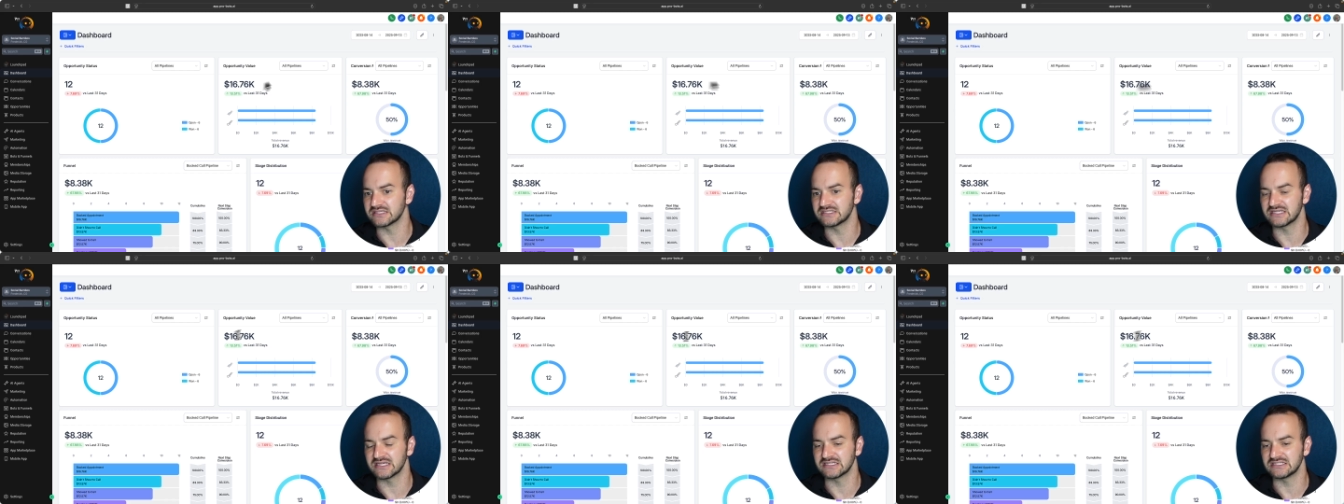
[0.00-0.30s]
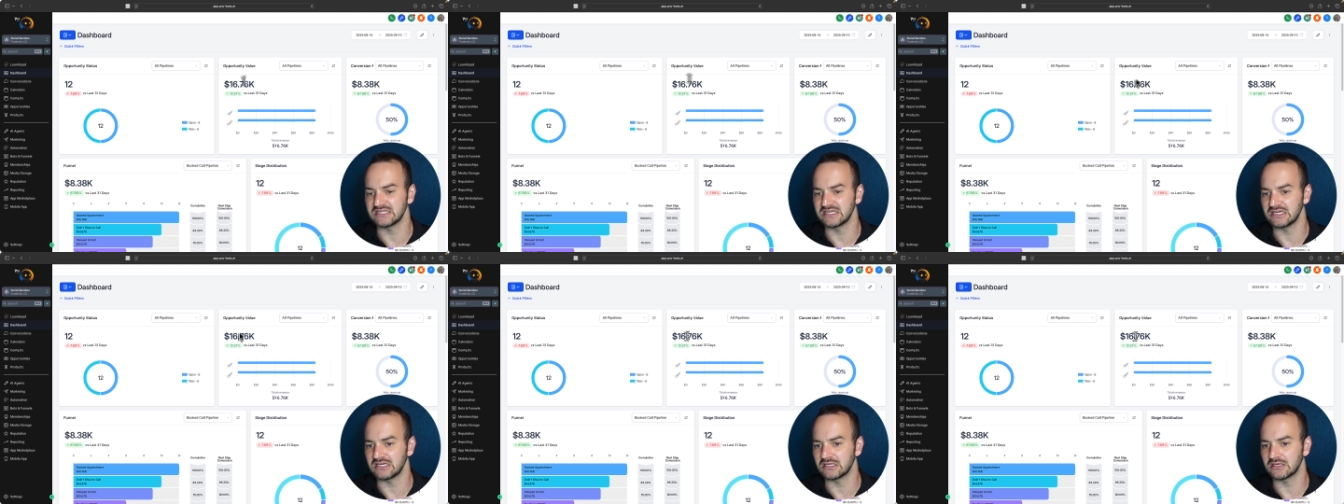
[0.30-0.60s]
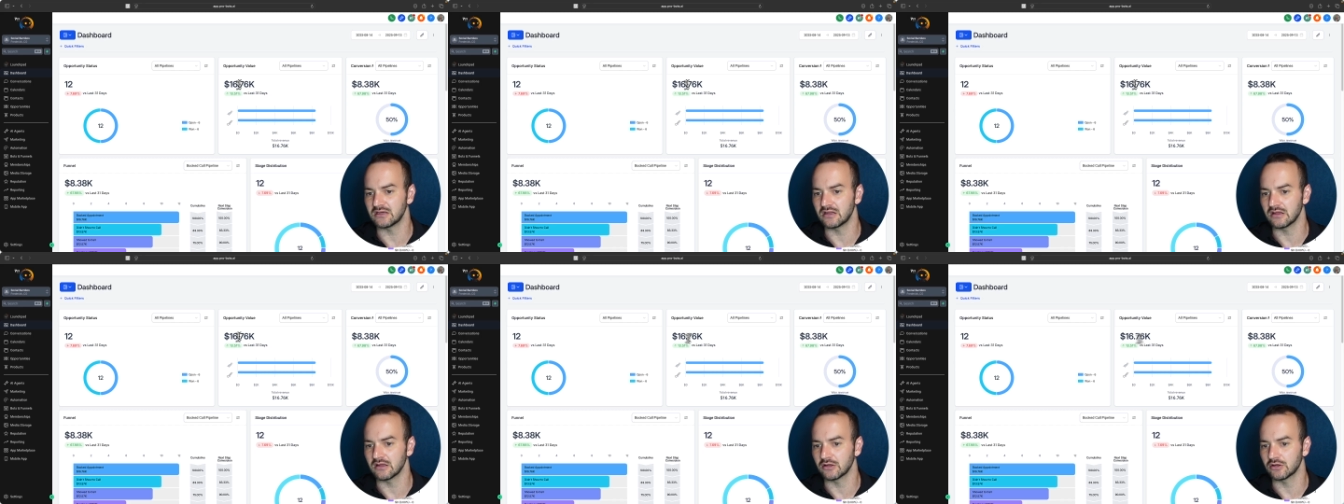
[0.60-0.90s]

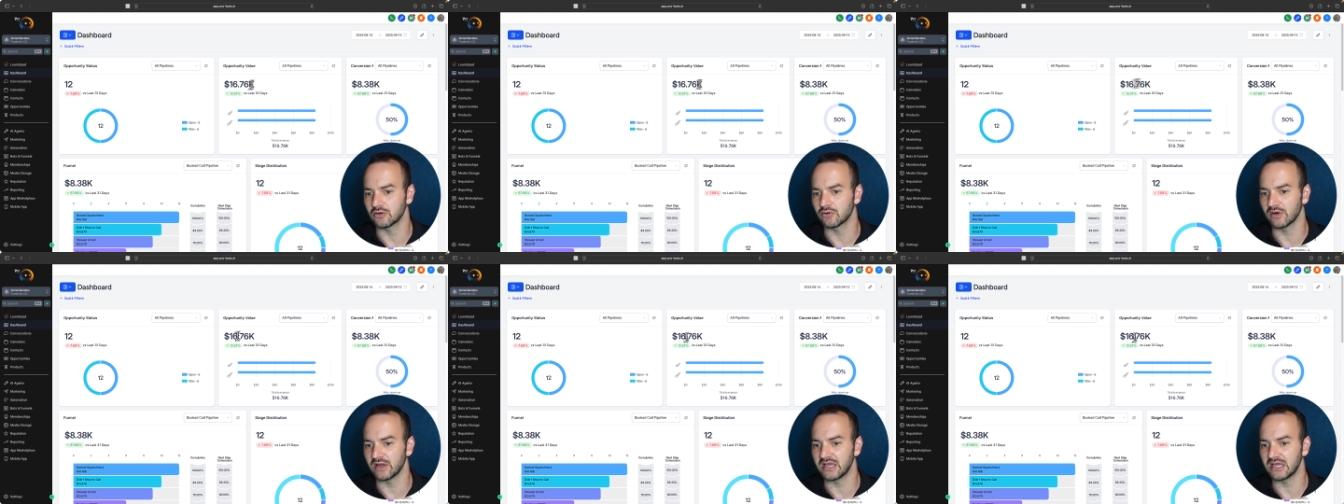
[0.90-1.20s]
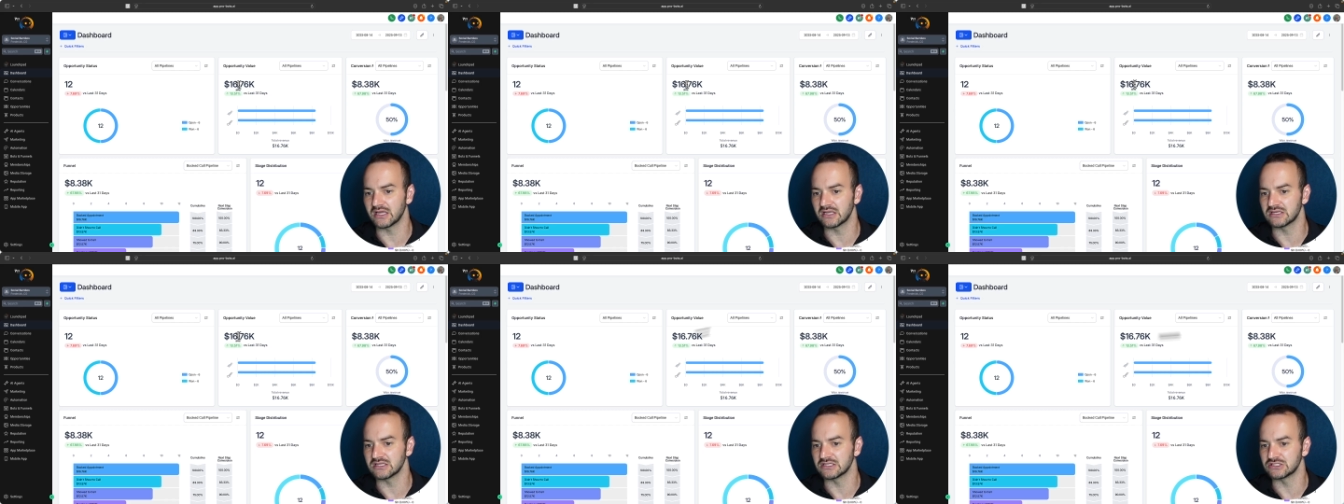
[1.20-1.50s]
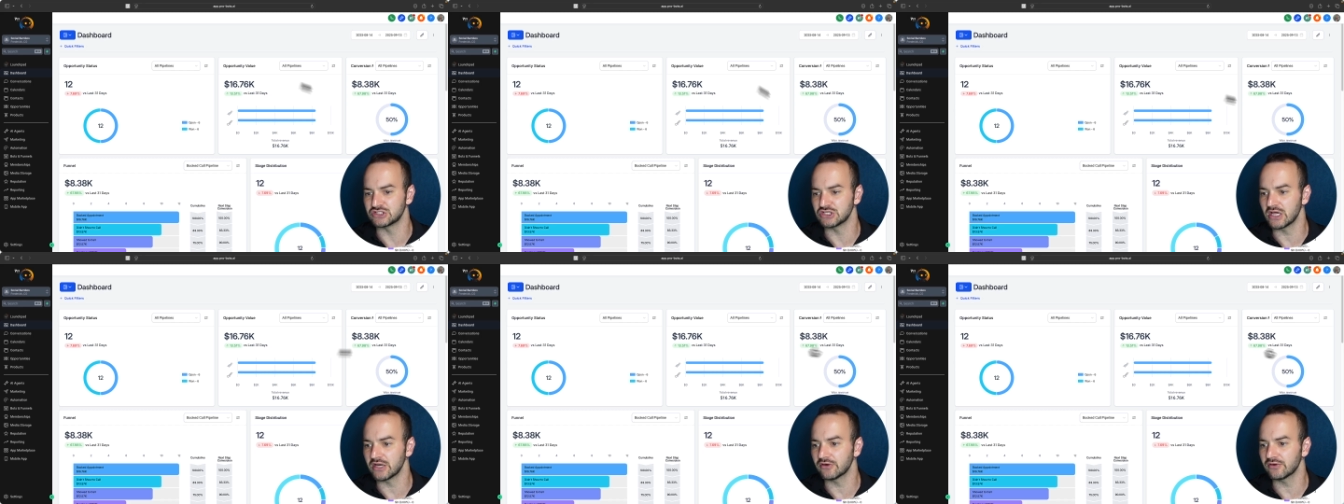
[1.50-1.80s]
16 grand
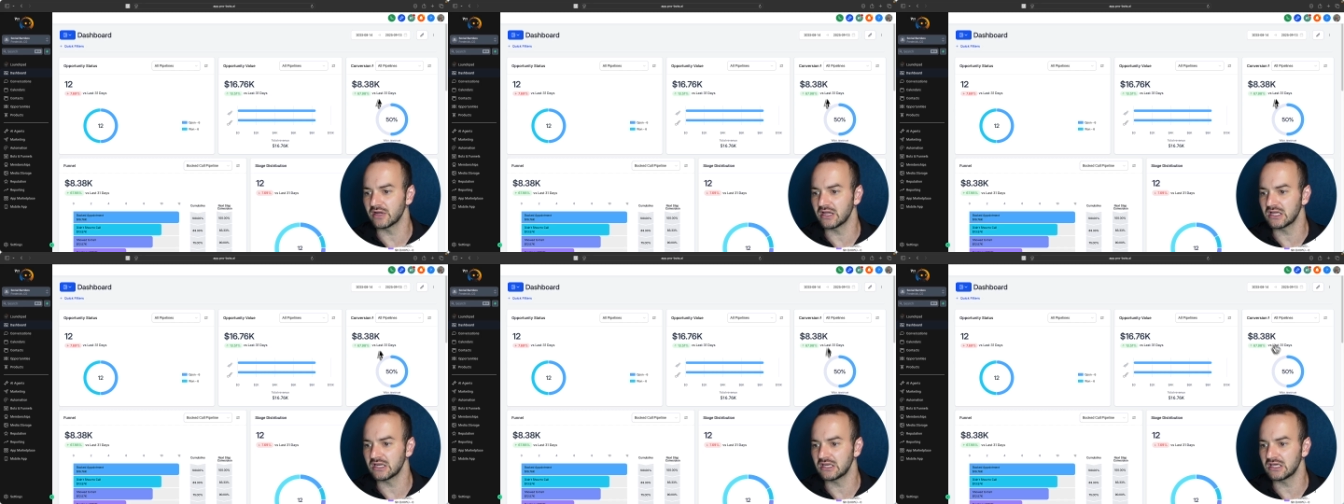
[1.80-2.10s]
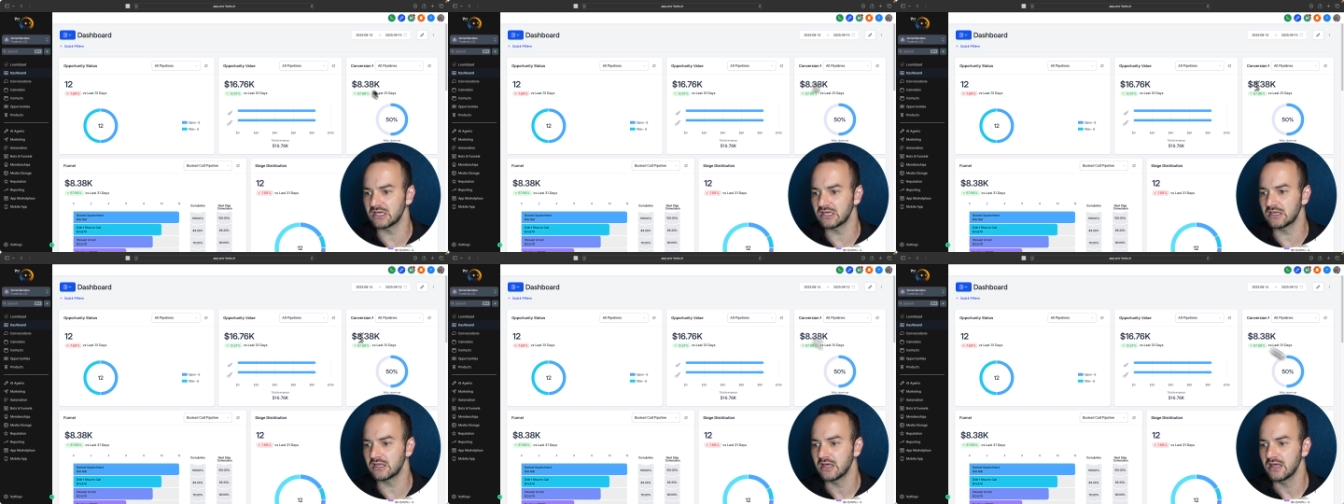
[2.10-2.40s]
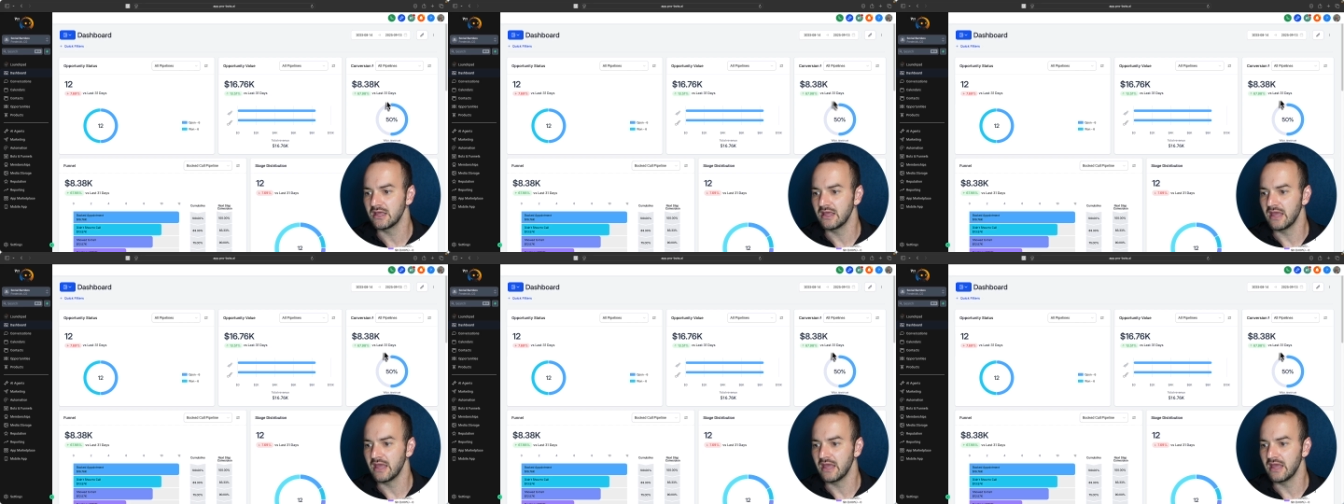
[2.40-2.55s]
generated